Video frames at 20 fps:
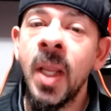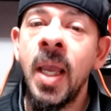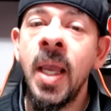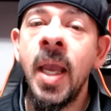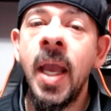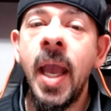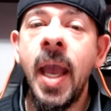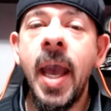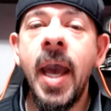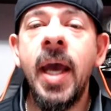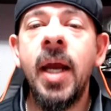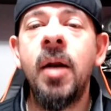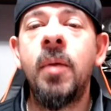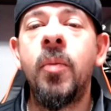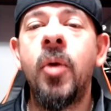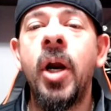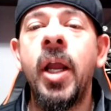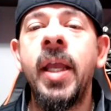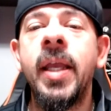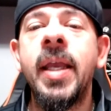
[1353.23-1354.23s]
Adam
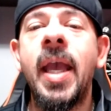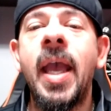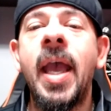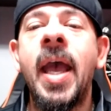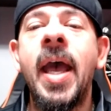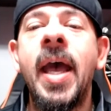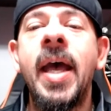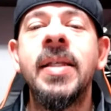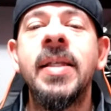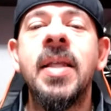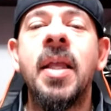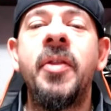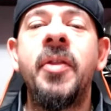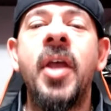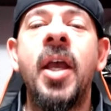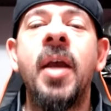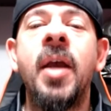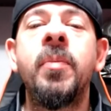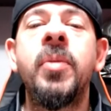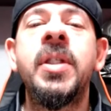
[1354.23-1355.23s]
Rank has
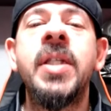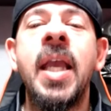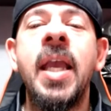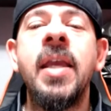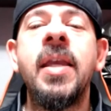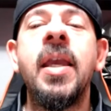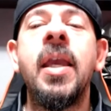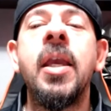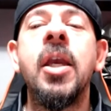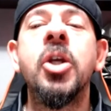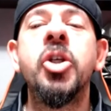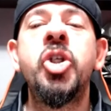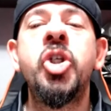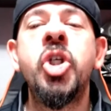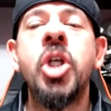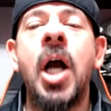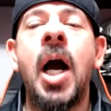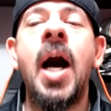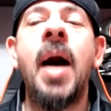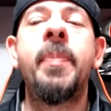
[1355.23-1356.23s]
them taking
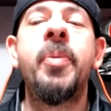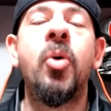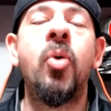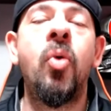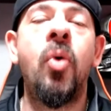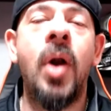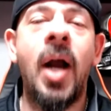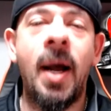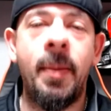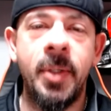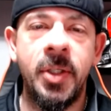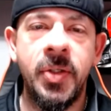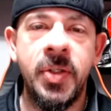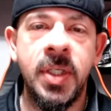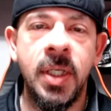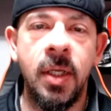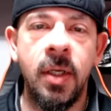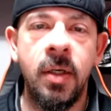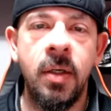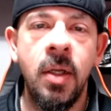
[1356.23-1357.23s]
Chop
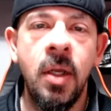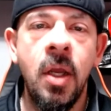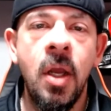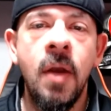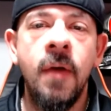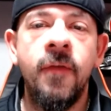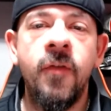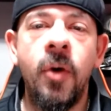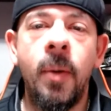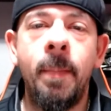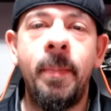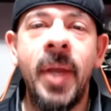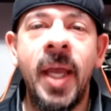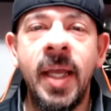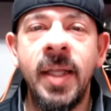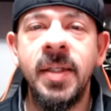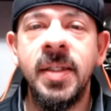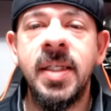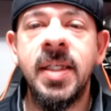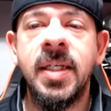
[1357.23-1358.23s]
Robinson from Penn
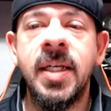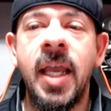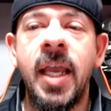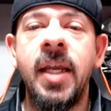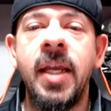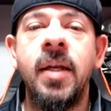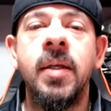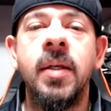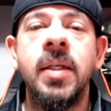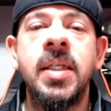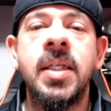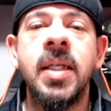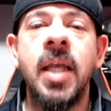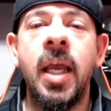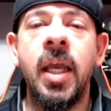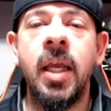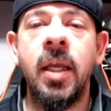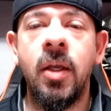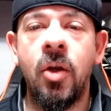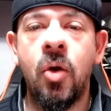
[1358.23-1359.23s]
State,
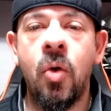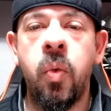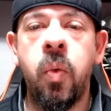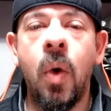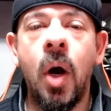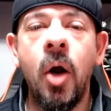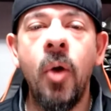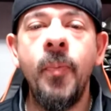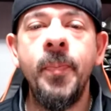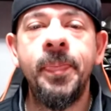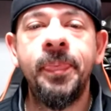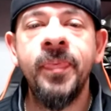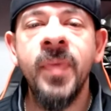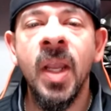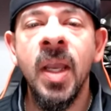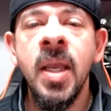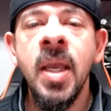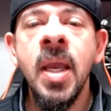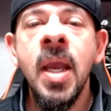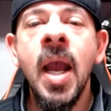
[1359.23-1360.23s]
saying, quote,
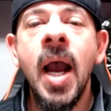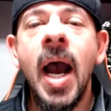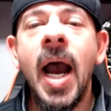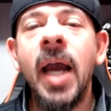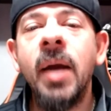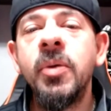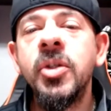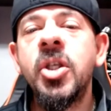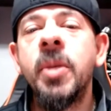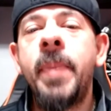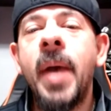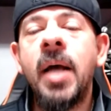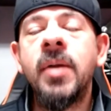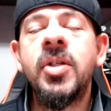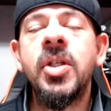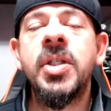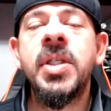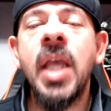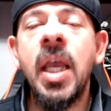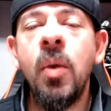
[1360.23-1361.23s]
I was about to
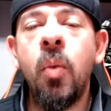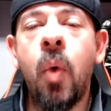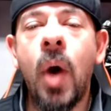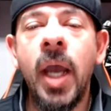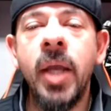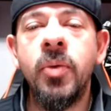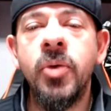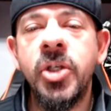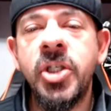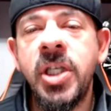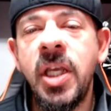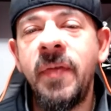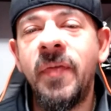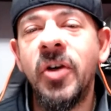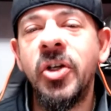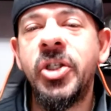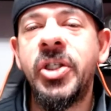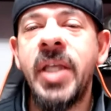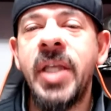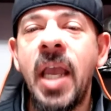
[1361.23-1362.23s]
say wide receiver
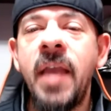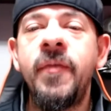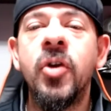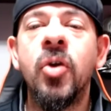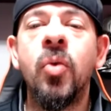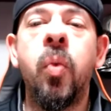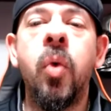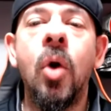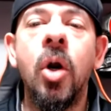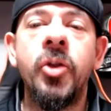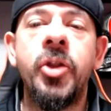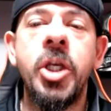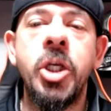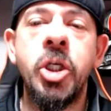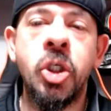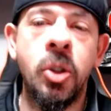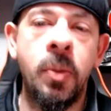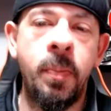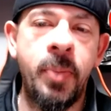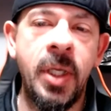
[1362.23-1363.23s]
Xavier Worthy
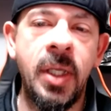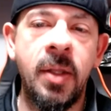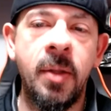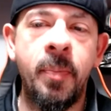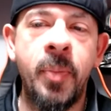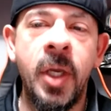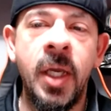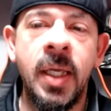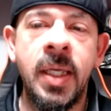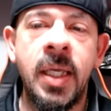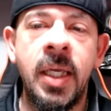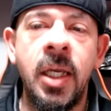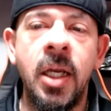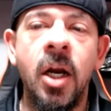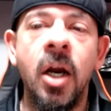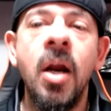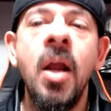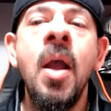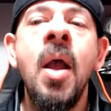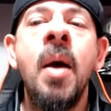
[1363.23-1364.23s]
should be the pick here,
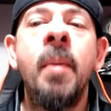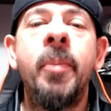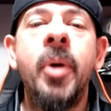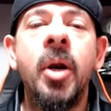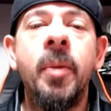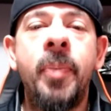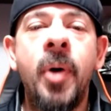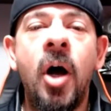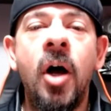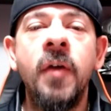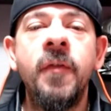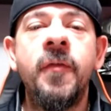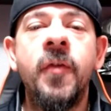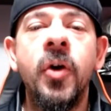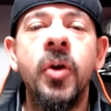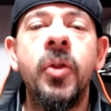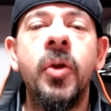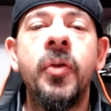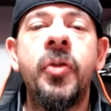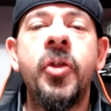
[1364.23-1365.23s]
but upon
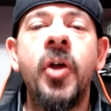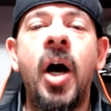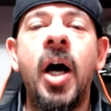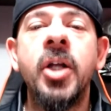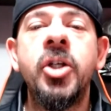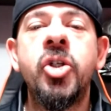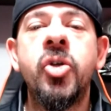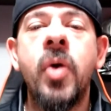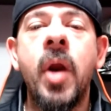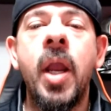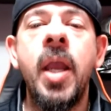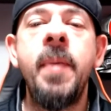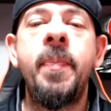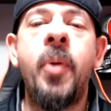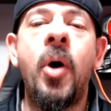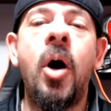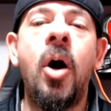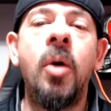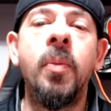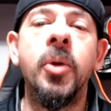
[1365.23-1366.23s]
further thought, Trey
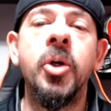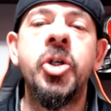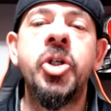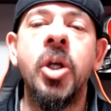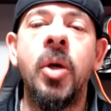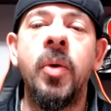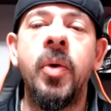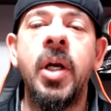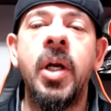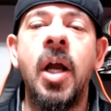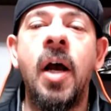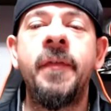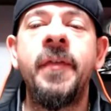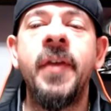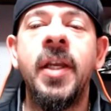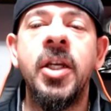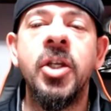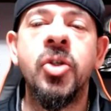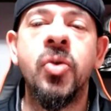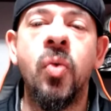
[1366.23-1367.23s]
Palmer showed enough in
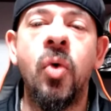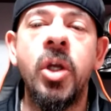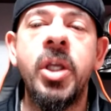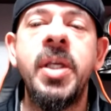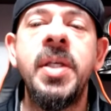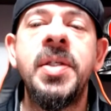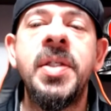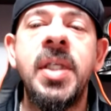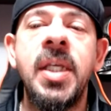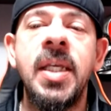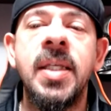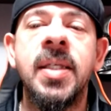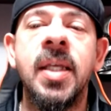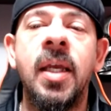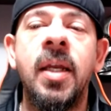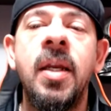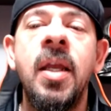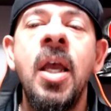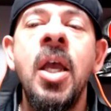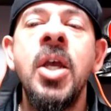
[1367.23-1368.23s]
his rookie season
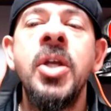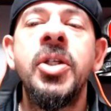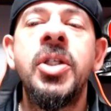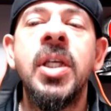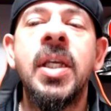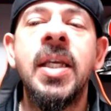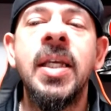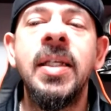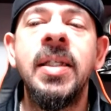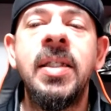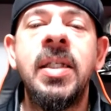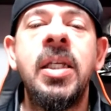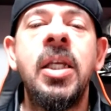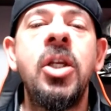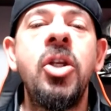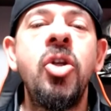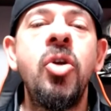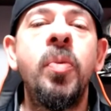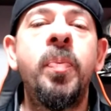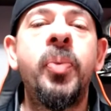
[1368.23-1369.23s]
to
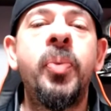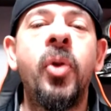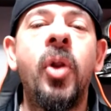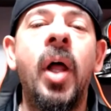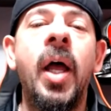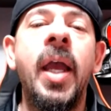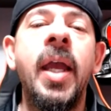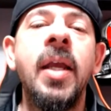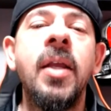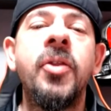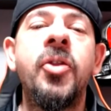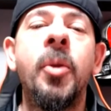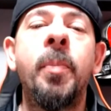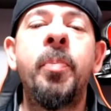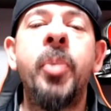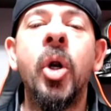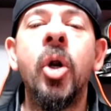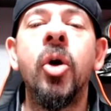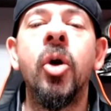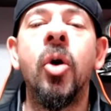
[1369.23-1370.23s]
continue playing the
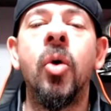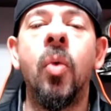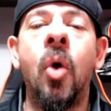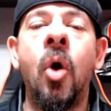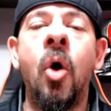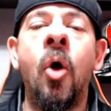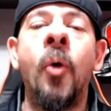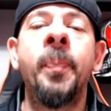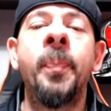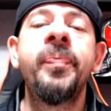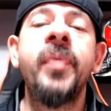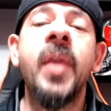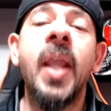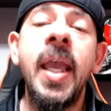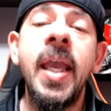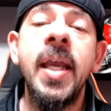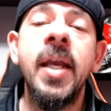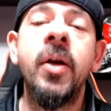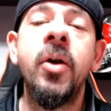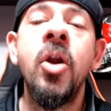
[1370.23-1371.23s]
burner role.
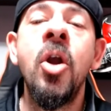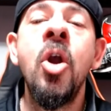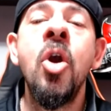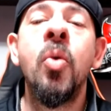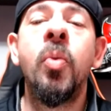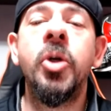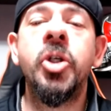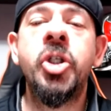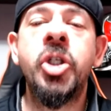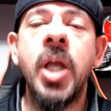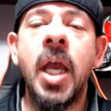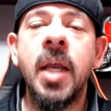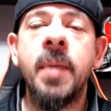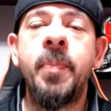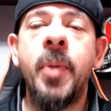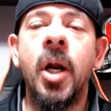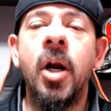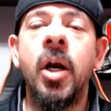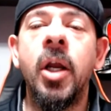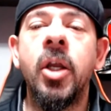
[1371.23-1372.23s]
And with Shaq
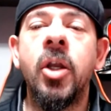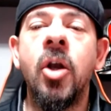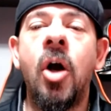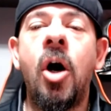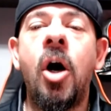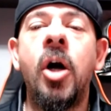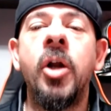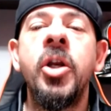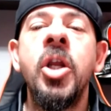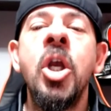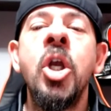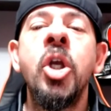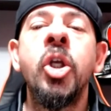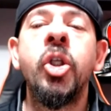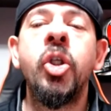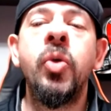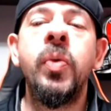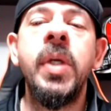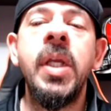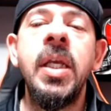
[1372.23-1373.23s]
Barrett gone, you
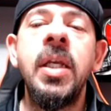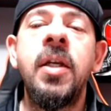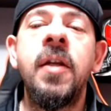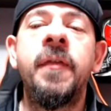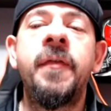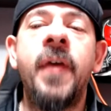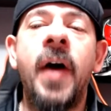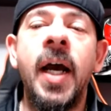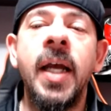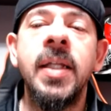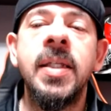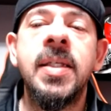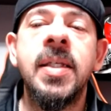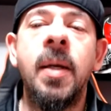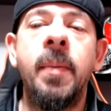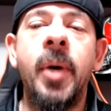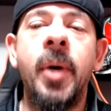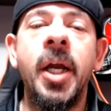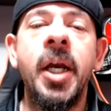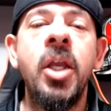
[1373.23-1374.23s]
need to find
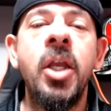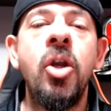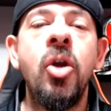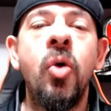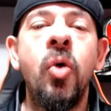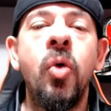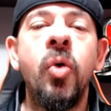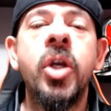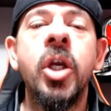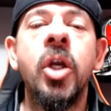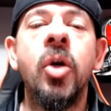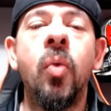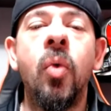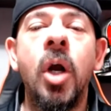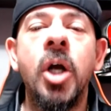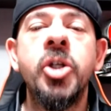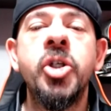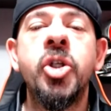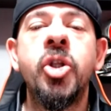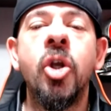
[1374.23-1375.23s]
somebody who can
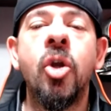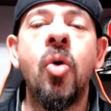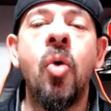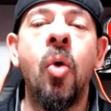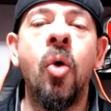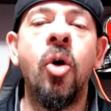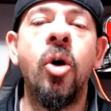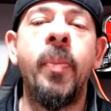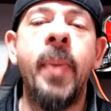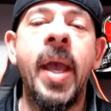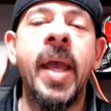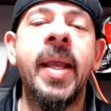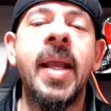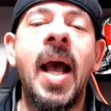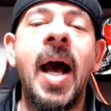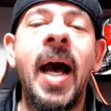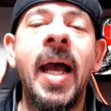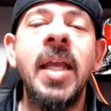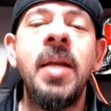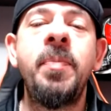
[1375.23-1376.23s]
rush the quarterback.
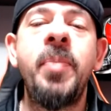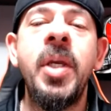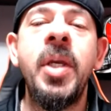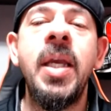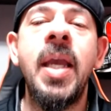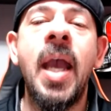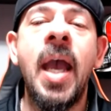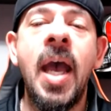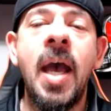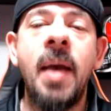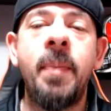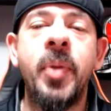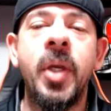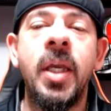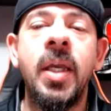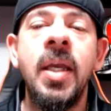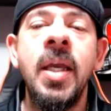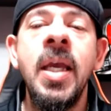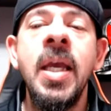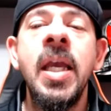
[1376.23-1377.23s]
I'd be happy
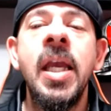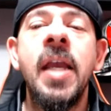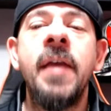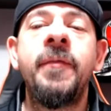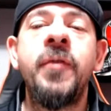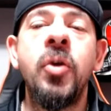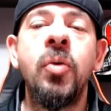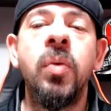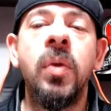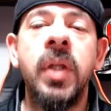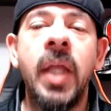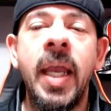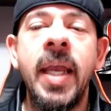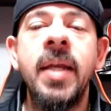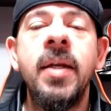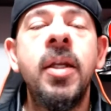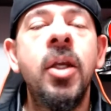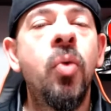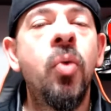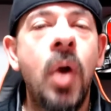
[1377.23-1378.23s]
if you landed
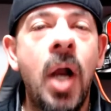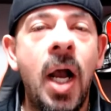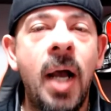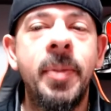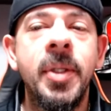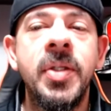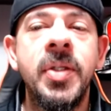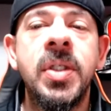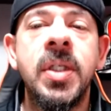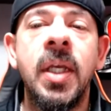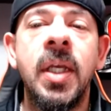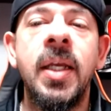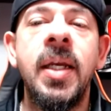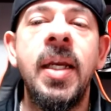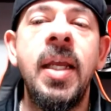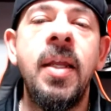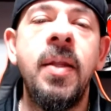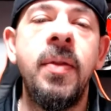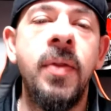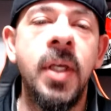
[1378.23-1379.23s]
Robinson
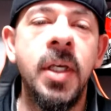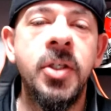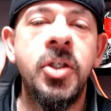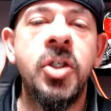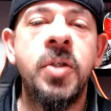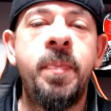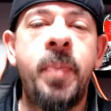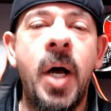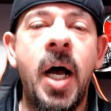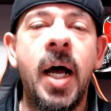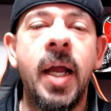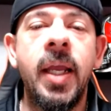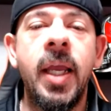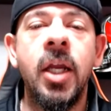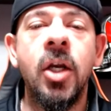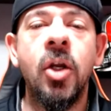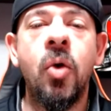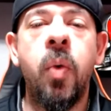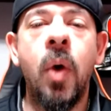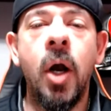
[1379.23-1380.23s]
in this spot, end
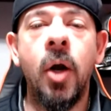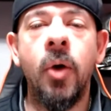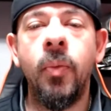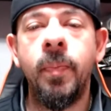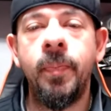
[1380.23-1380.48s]
quote.